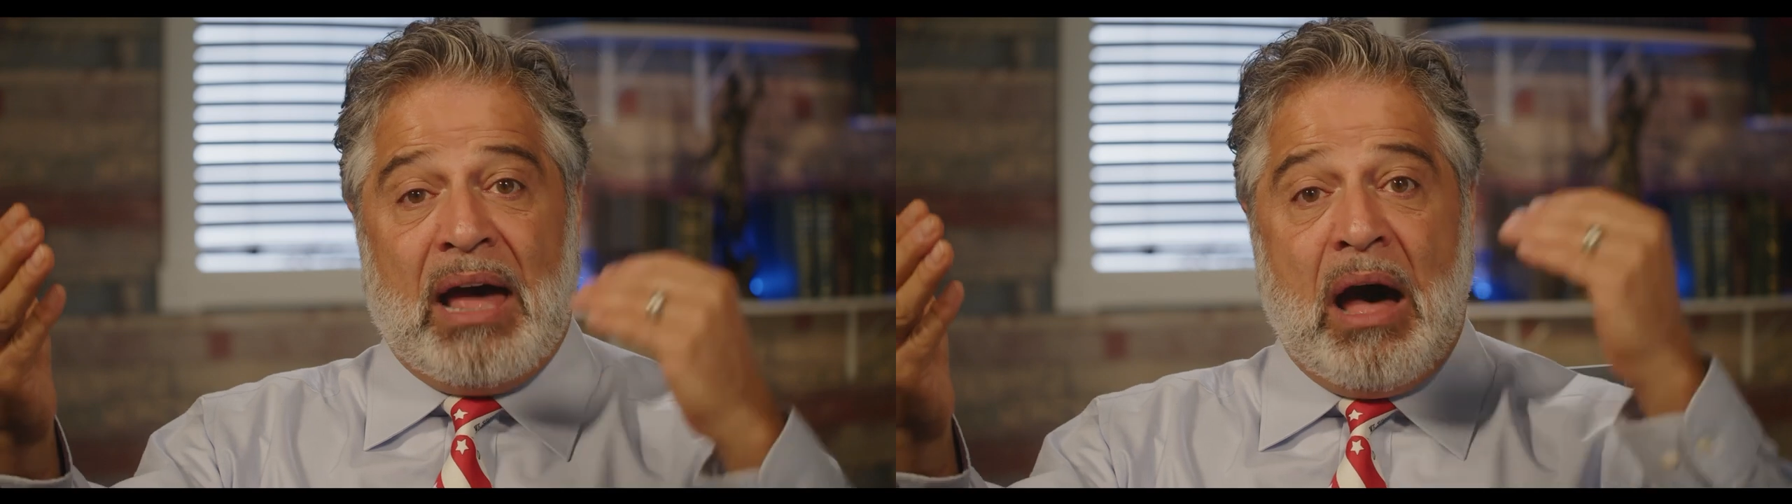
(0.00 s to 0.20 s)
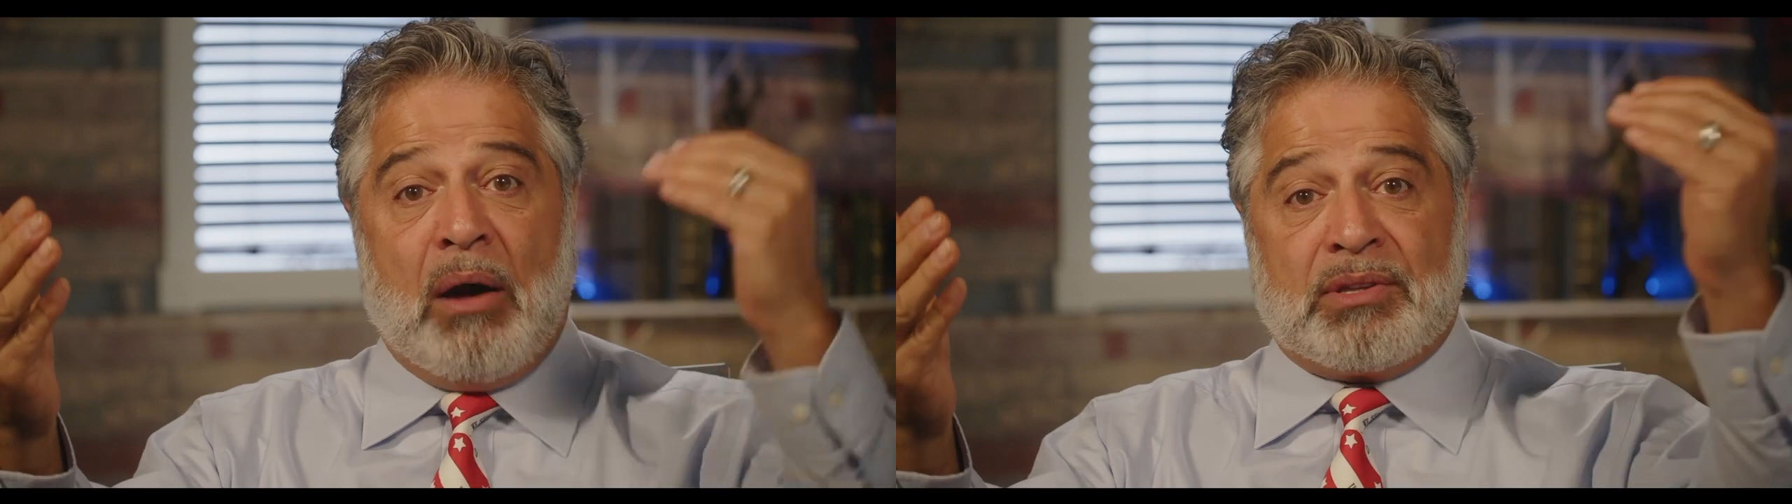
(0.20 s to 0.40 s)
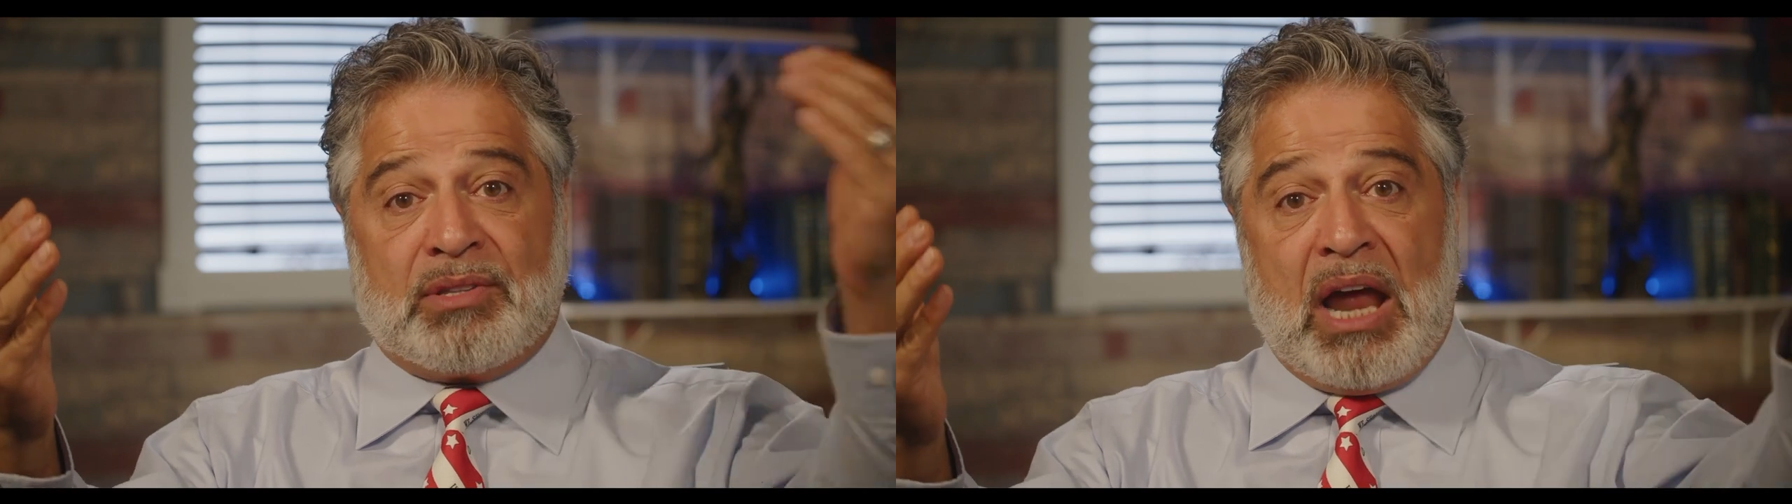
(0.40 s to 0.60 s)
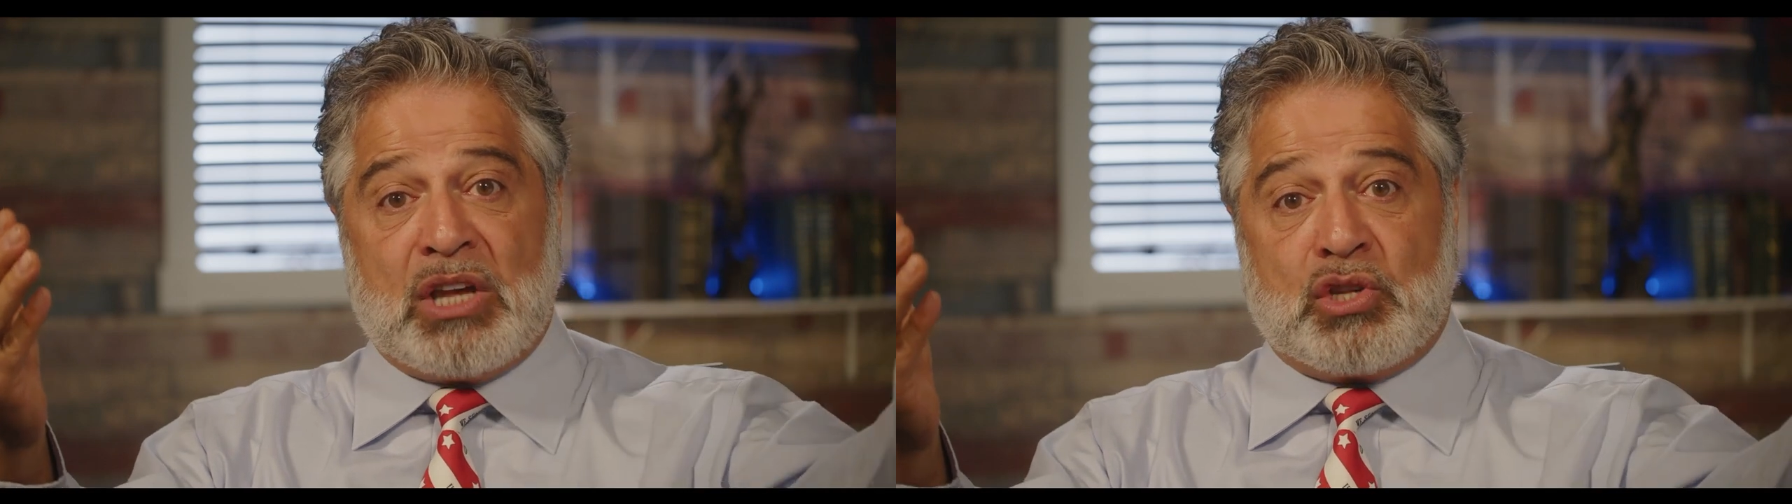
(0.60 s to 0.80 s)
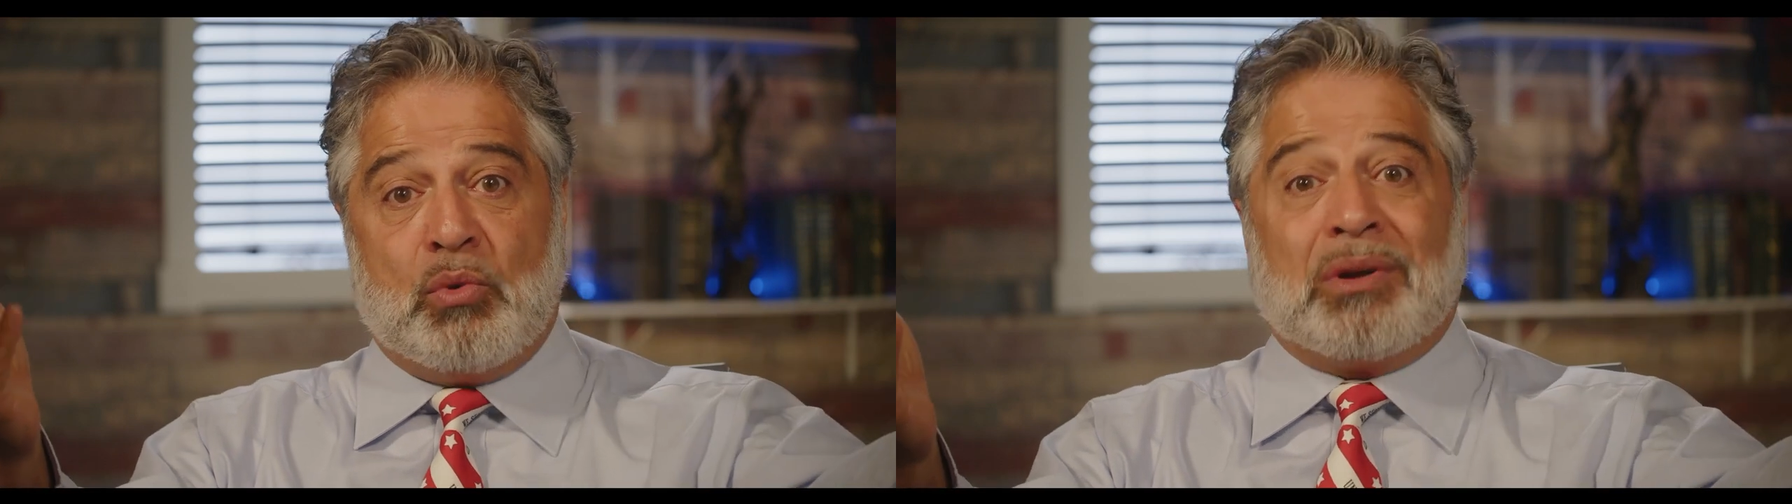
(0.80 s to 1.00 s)

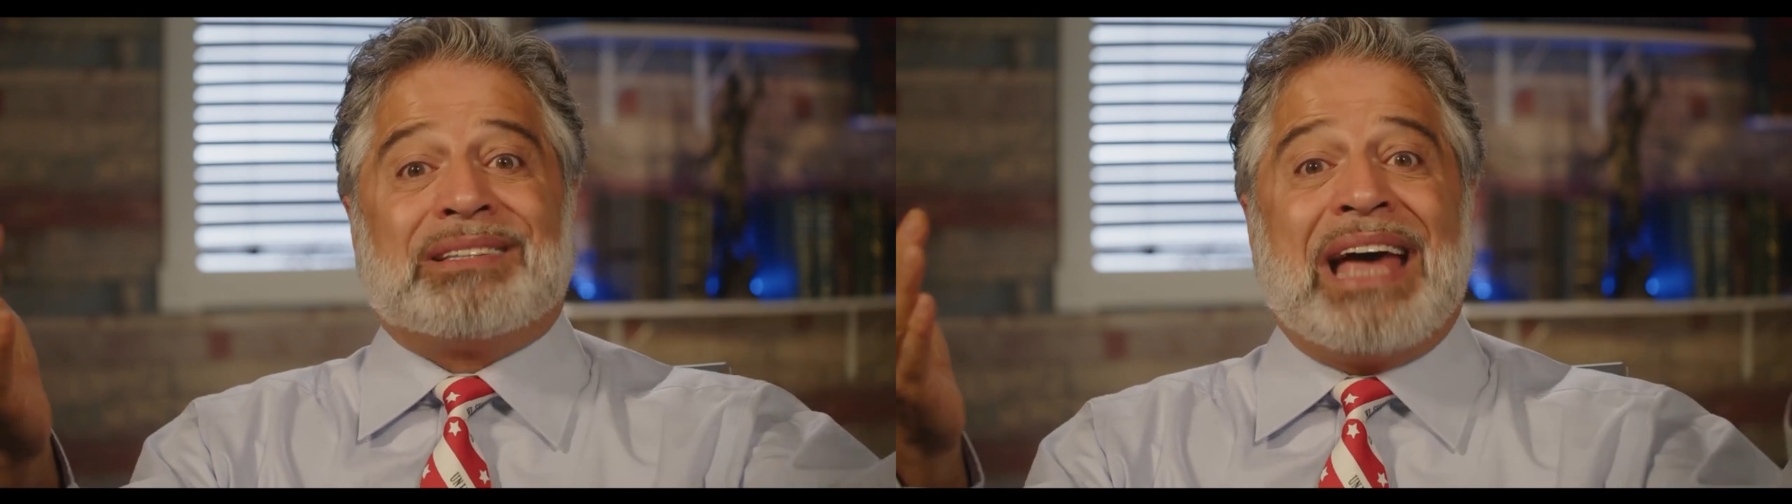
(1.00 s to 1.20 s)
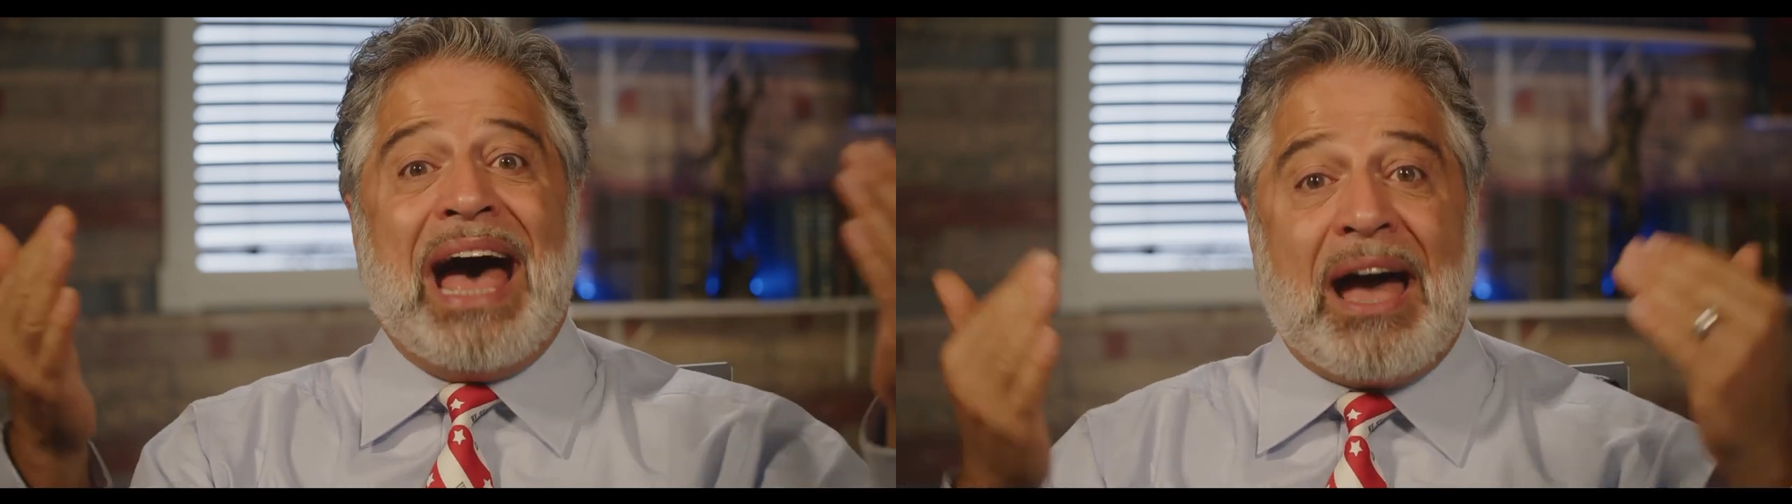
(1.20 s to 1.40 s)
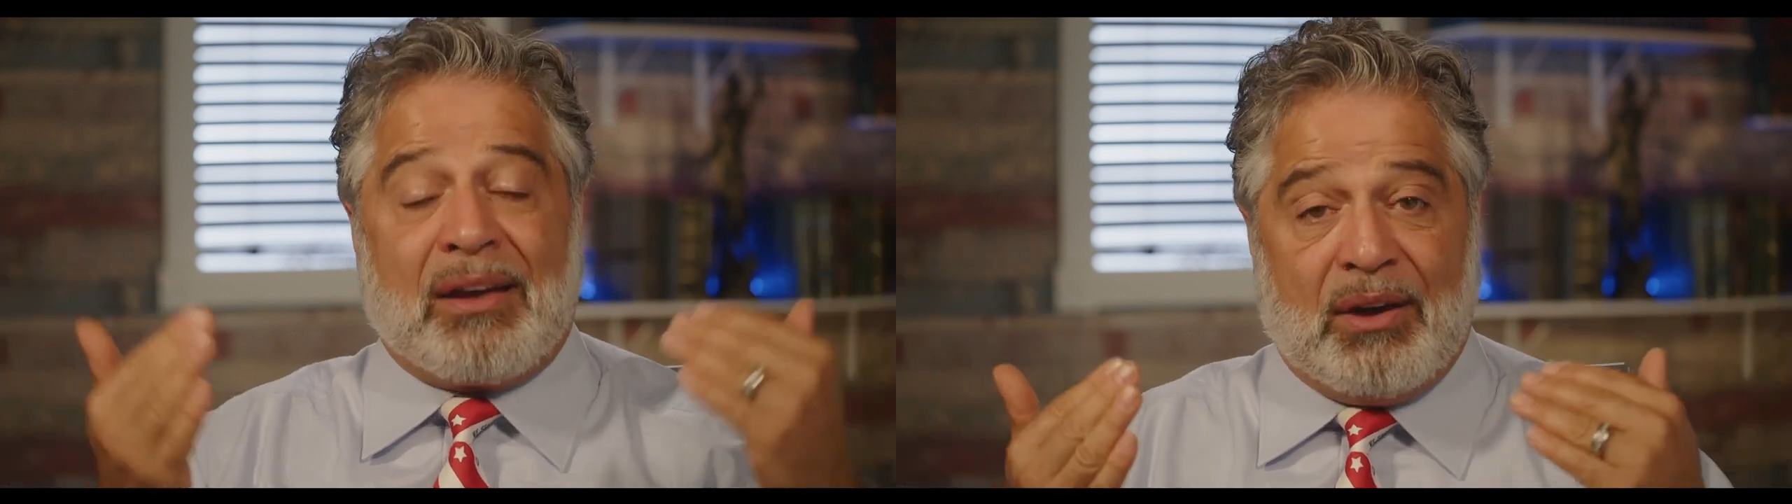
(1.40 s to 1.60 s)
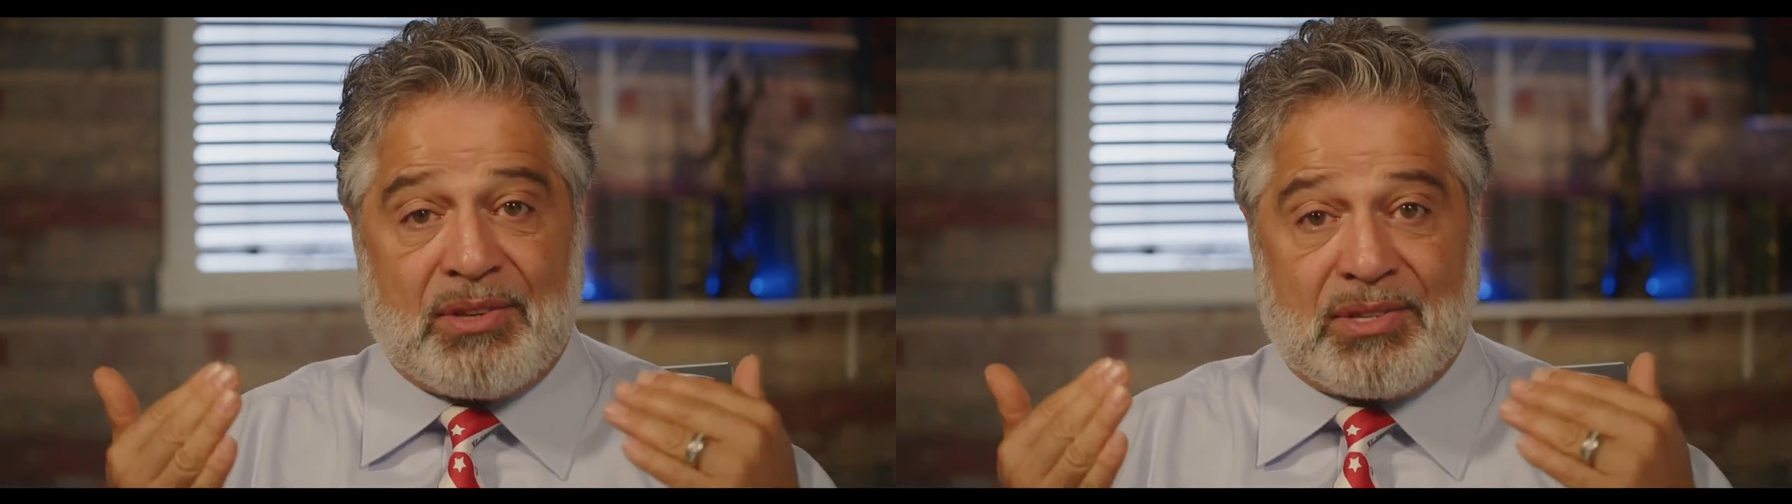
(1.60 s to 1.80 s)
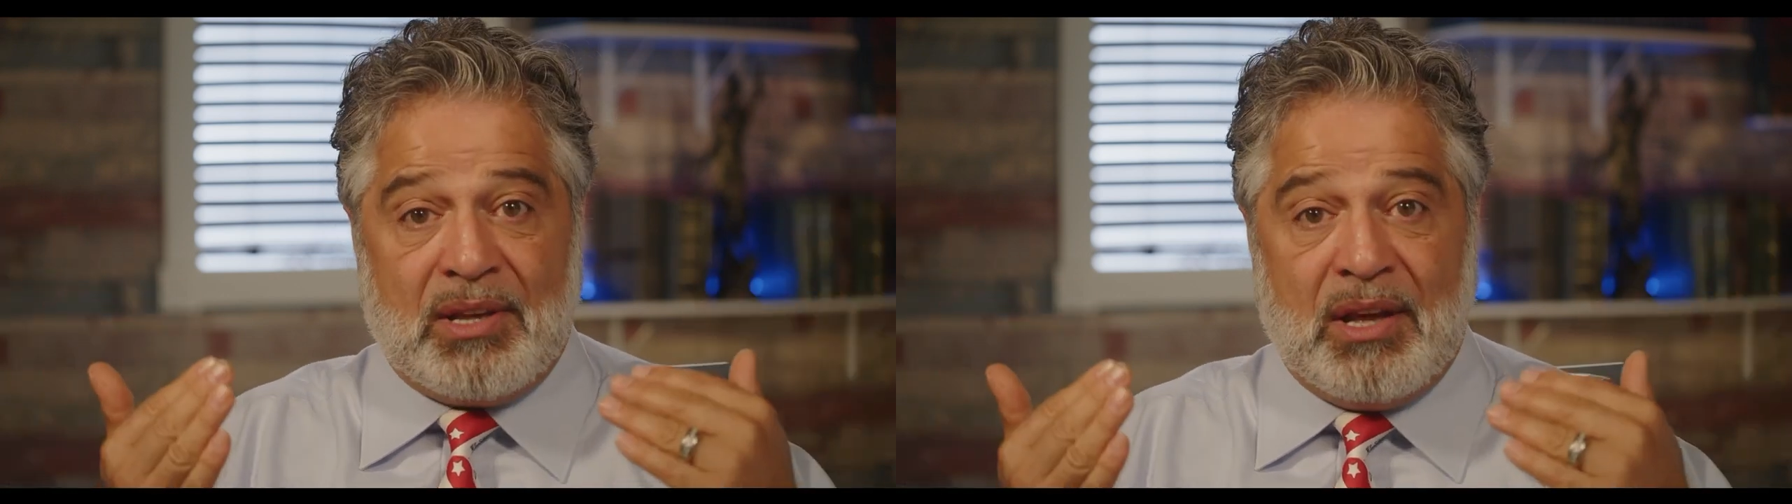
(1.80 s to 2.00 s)
outsiders who want to attack us.